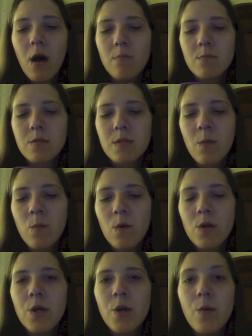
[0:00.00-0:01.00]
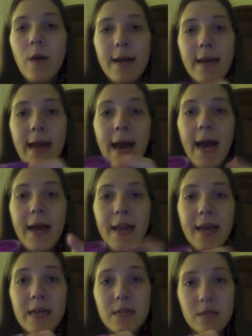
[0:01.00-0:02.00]
someone who had had
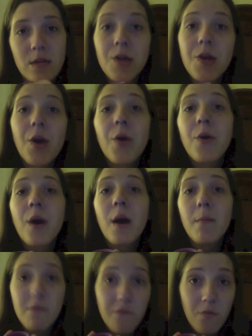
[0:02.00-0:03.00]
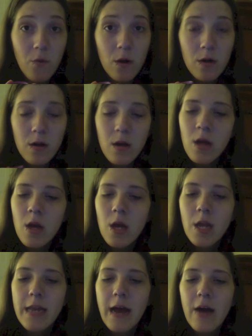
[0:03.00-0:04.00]
a silicone cup before.
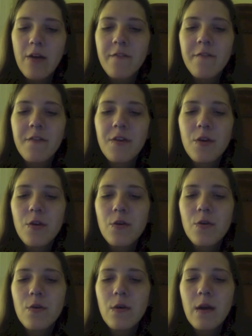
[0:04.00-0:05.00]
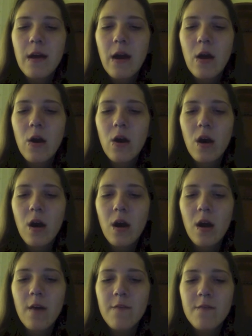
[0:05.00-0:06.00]
Now, if you are
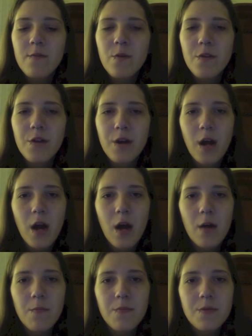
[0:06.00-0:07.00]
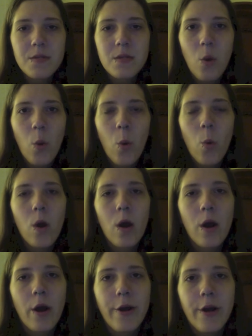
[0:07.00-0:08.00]
comfortable with your cups
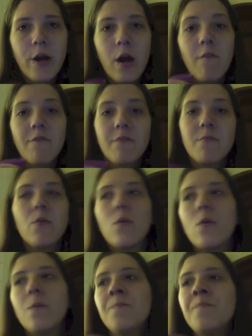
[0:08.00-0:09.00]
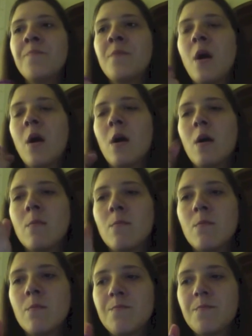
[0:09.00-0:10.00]
or you're comfortable,
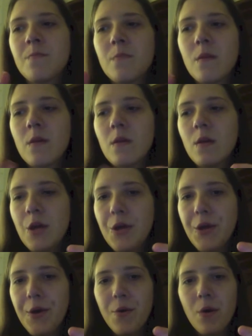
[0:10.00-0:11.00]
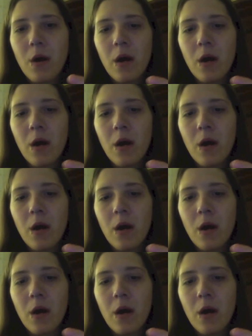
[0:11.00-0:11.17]
you know,